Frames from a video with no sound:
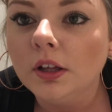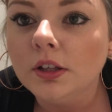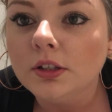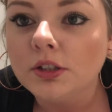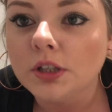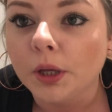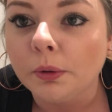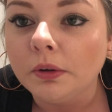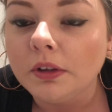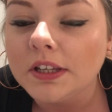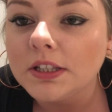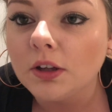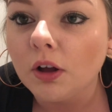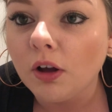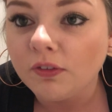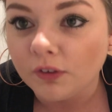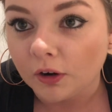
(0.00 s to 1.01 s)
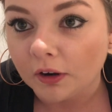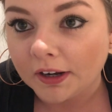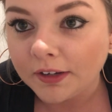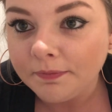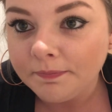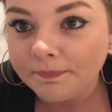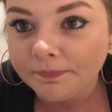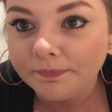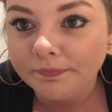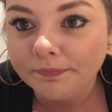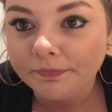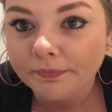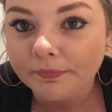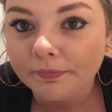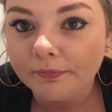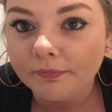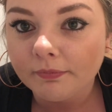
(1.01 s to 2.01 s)
So it's 9:30.
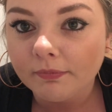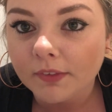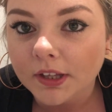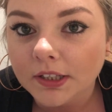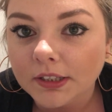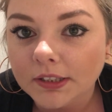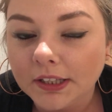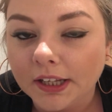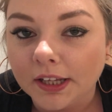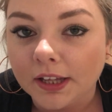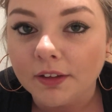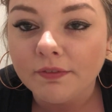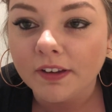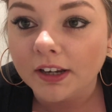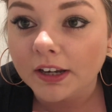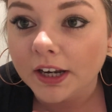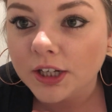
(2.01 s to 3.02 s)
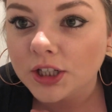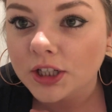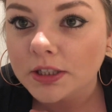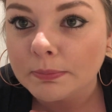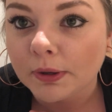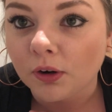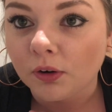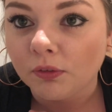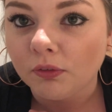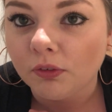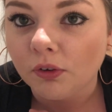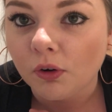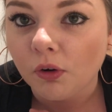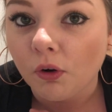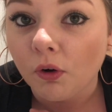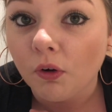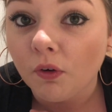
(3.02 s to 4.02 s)
The foundation's been on
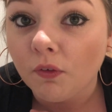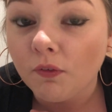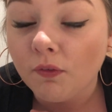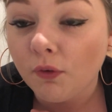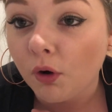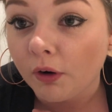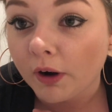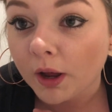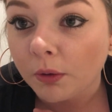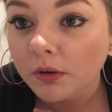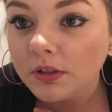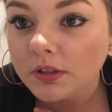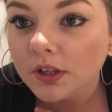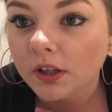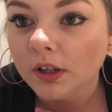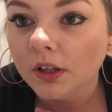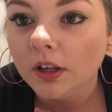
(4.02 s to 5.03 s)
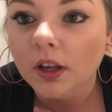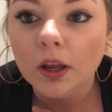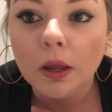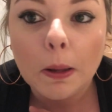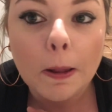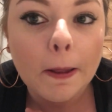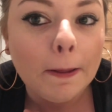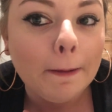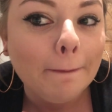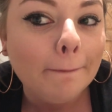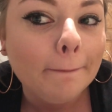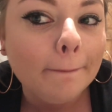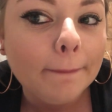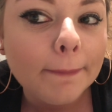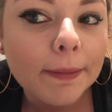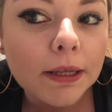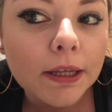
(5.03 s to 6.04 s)
for 4 hours.
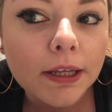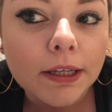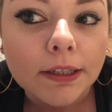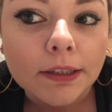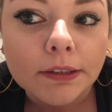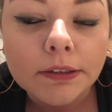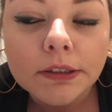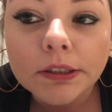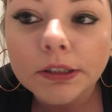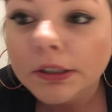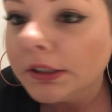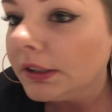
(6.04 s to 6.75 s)
And